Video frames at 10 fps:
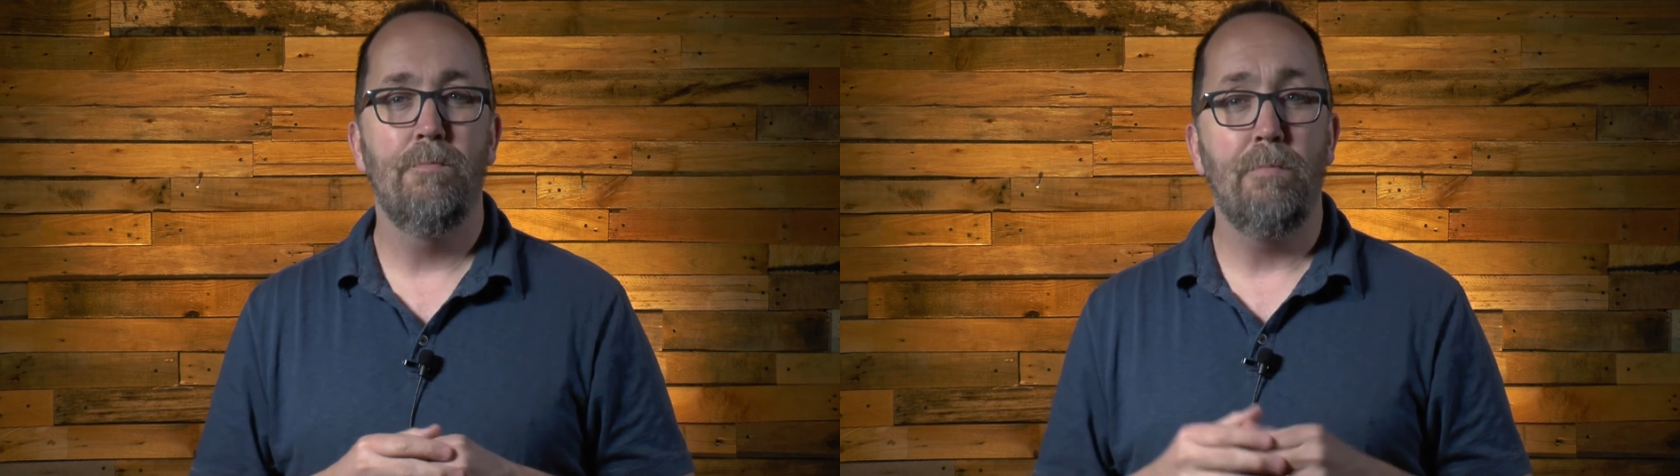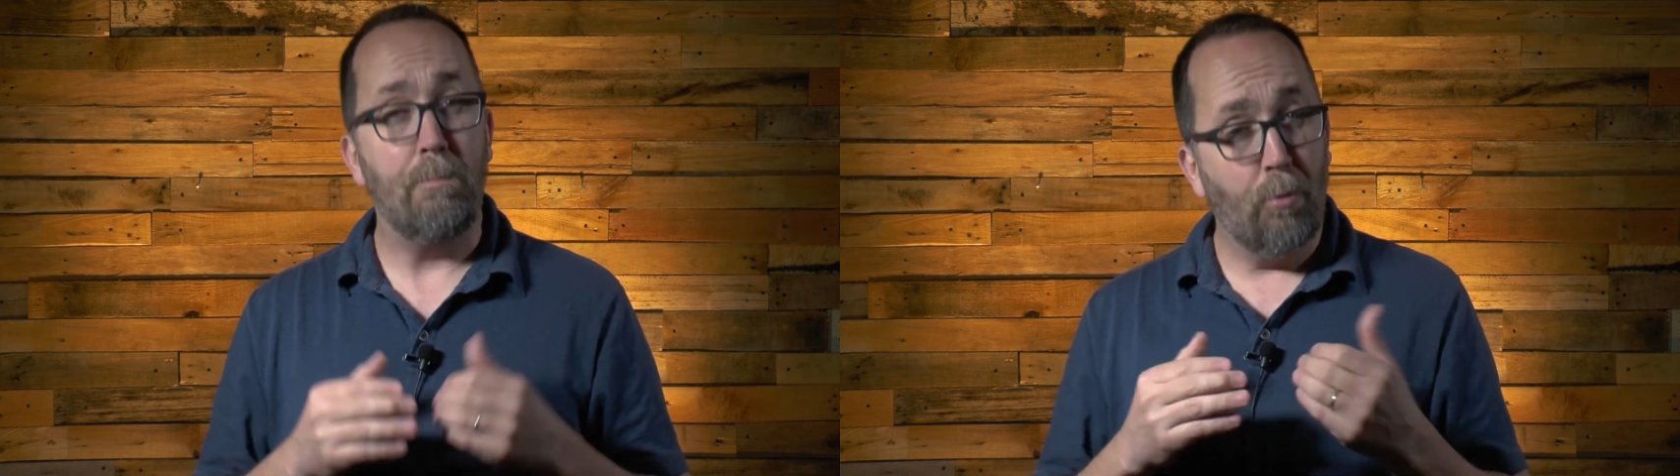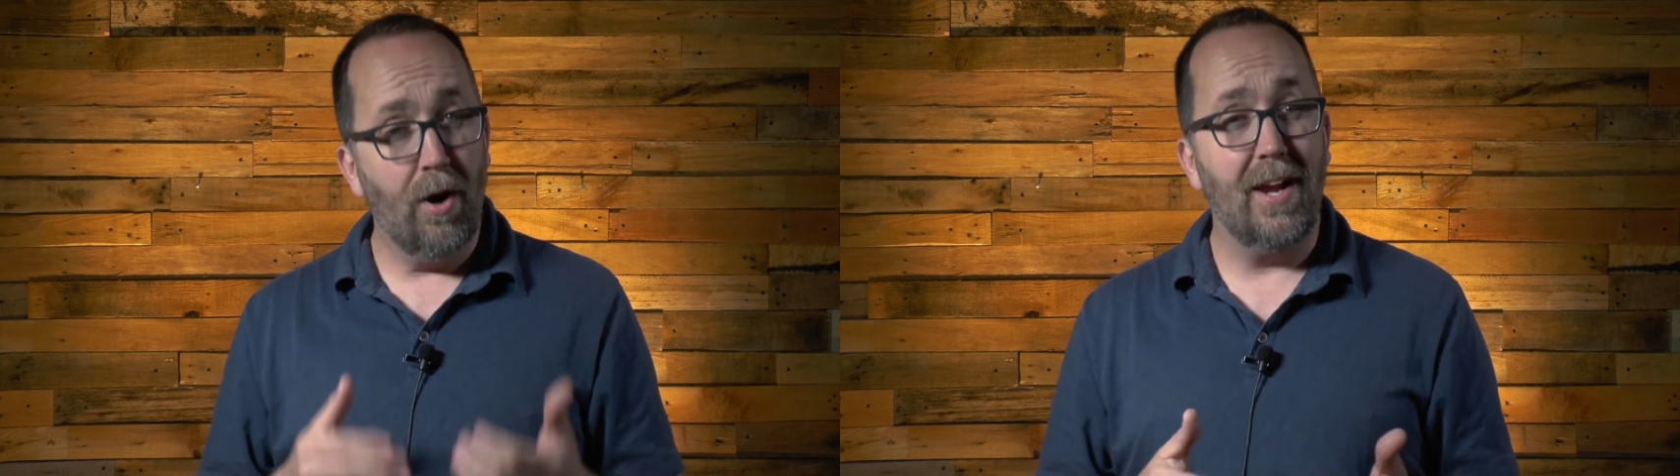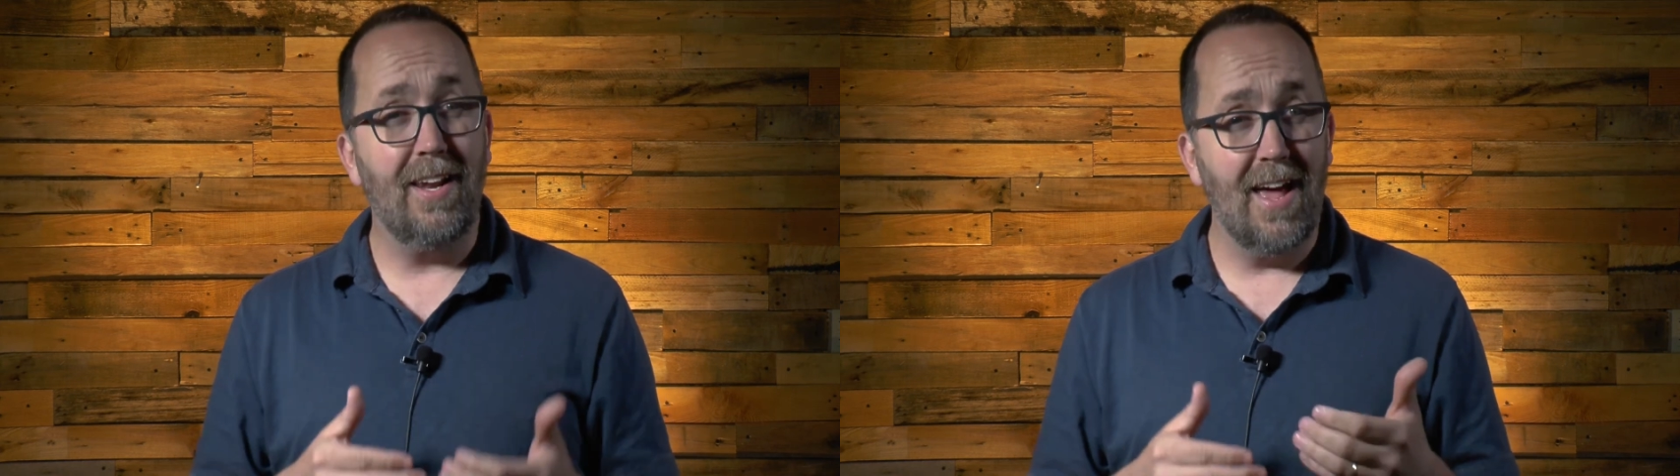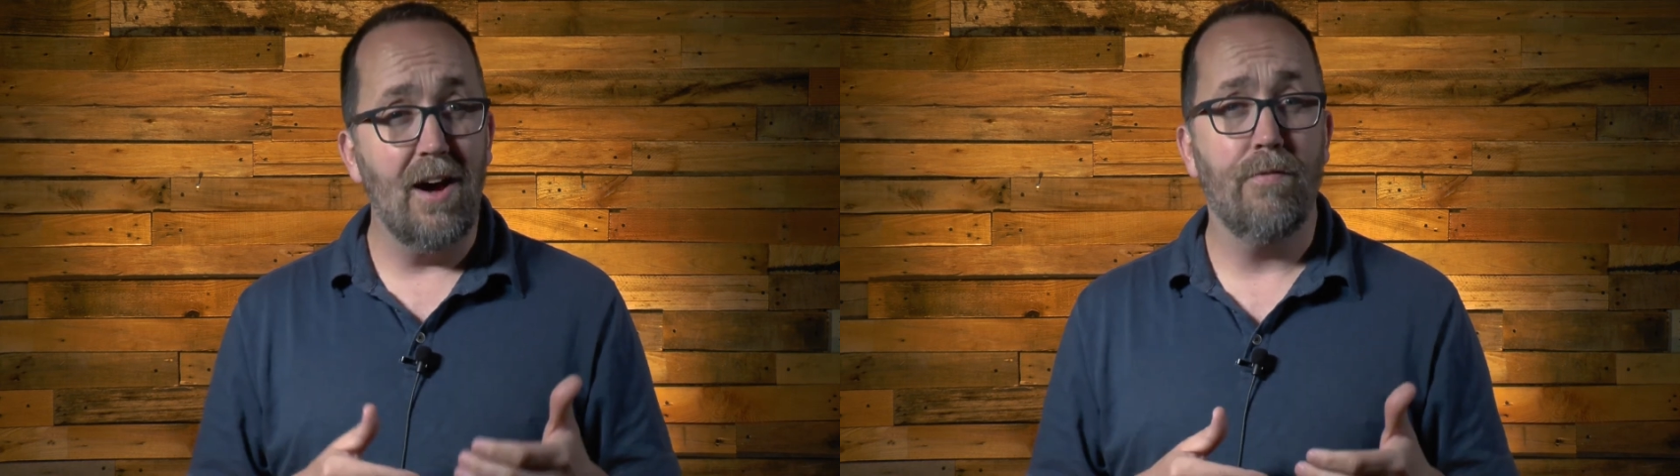Be praying
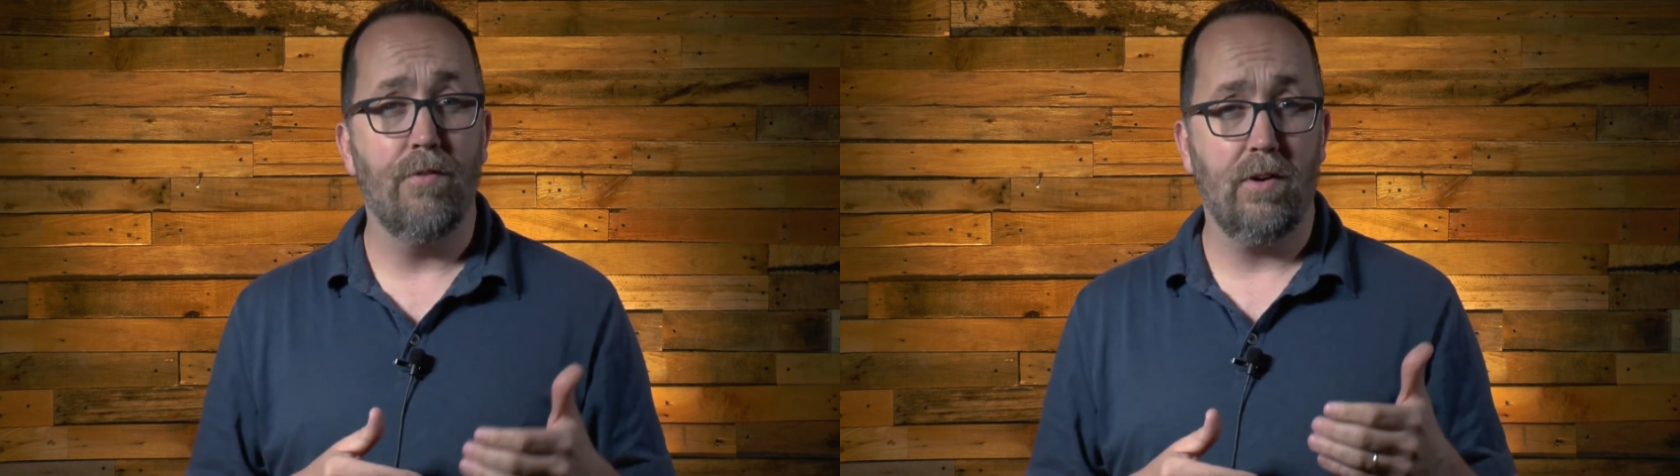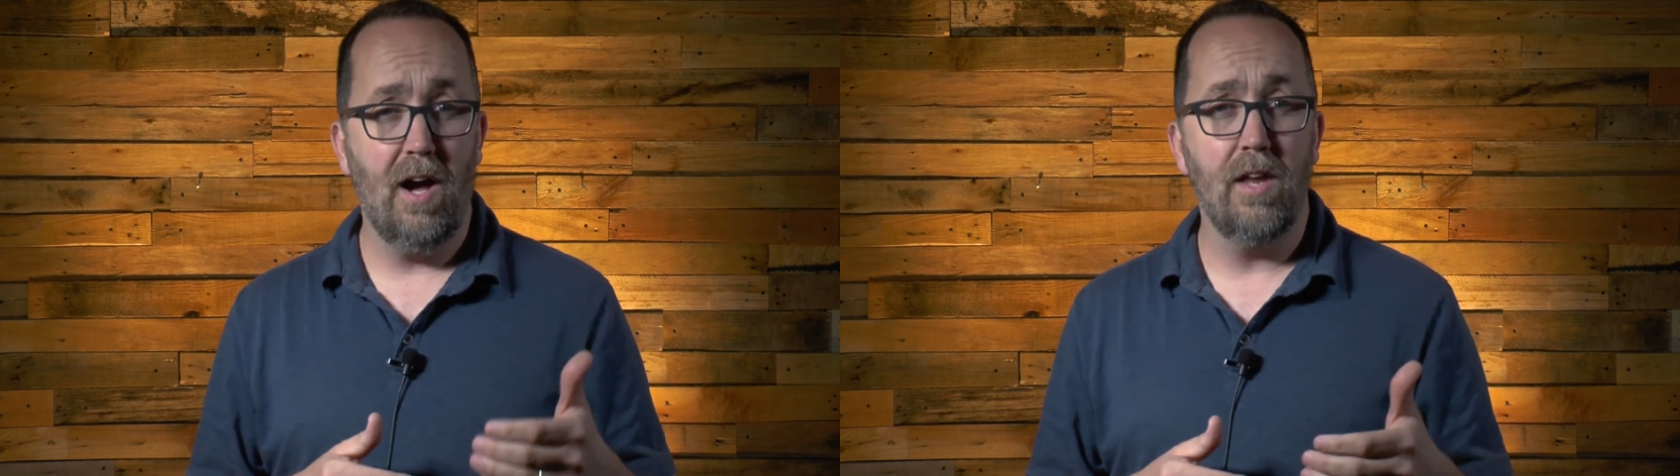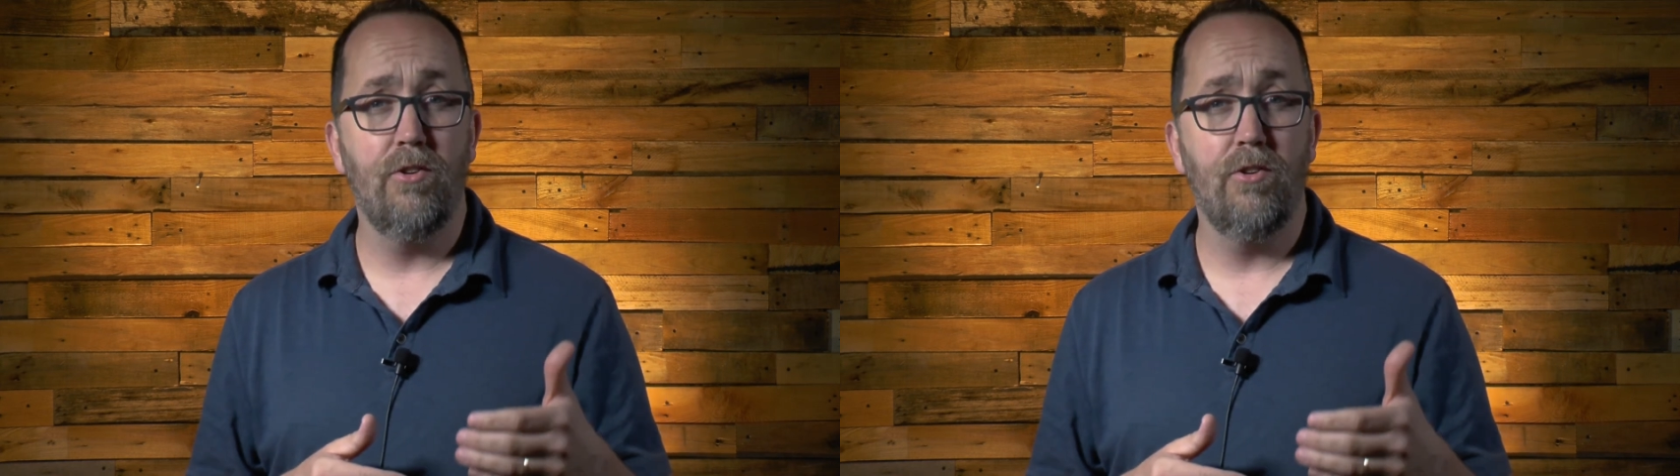now for God